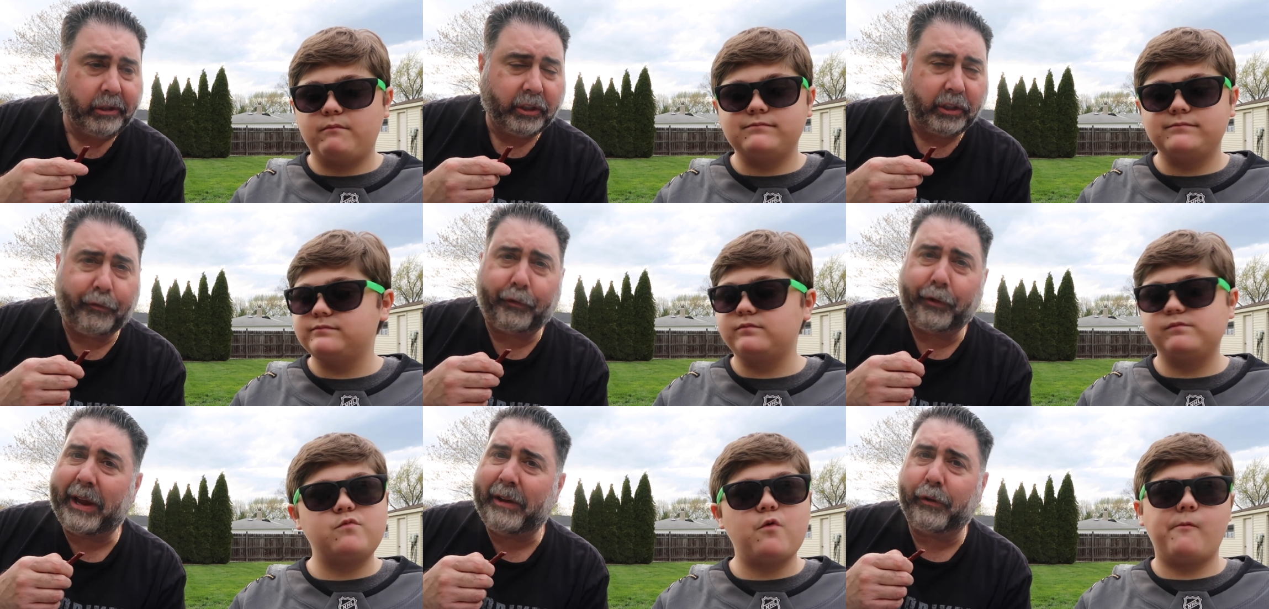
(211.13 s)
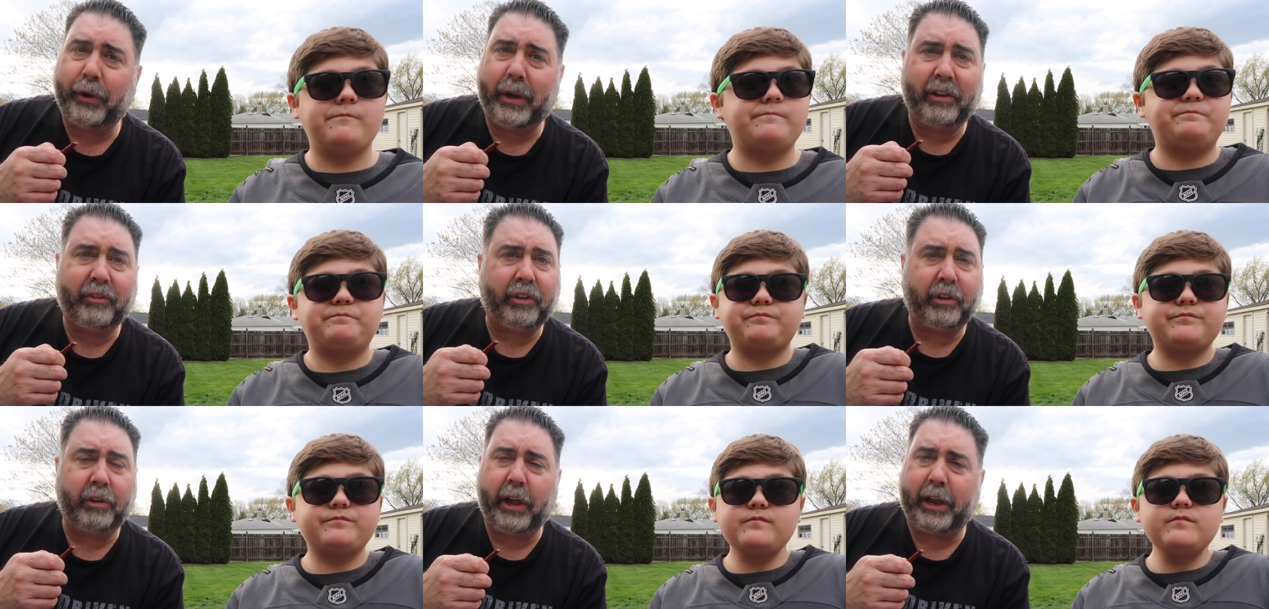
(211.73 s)
Speaker 1: The flavor
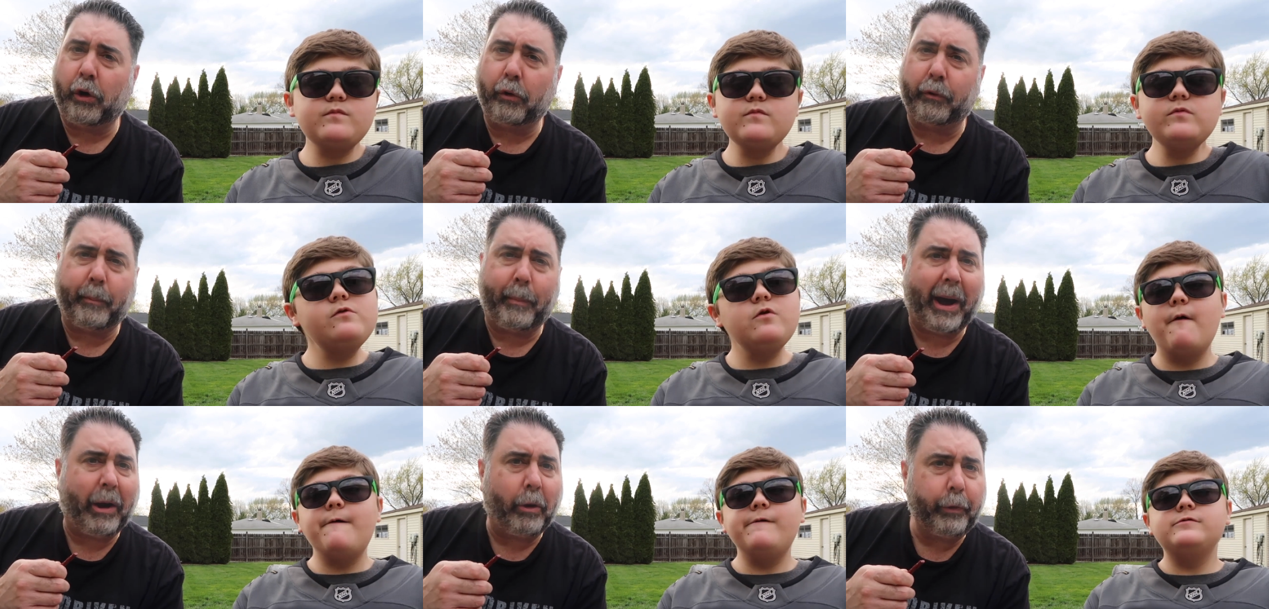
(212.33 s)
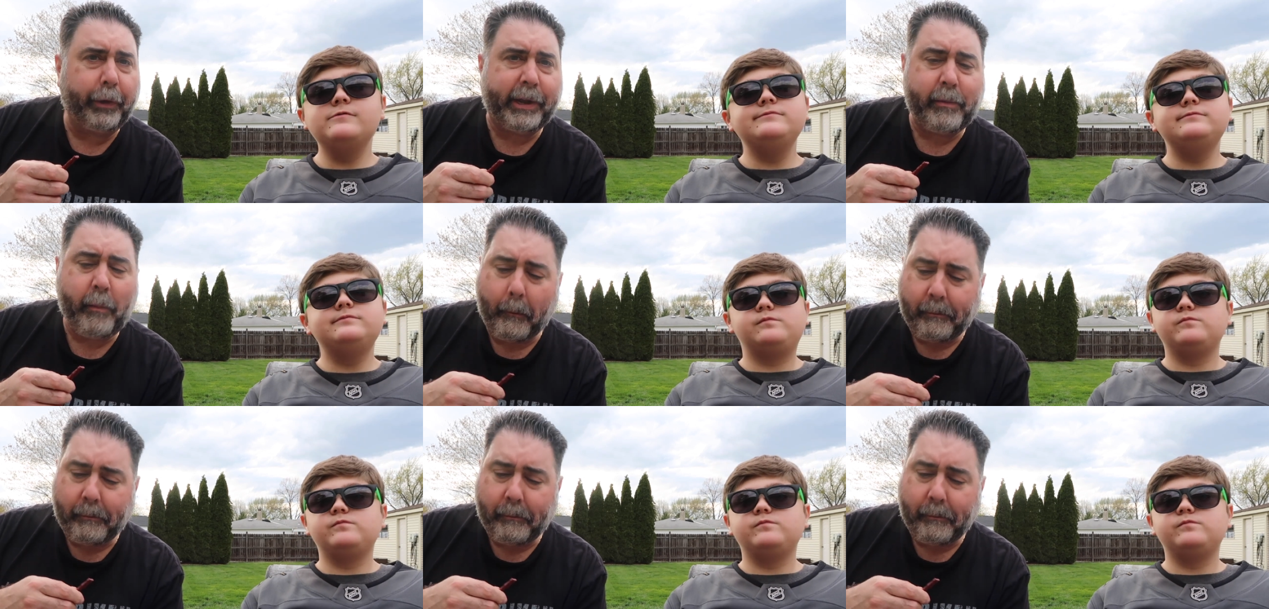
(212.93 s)
isn't like overpowering.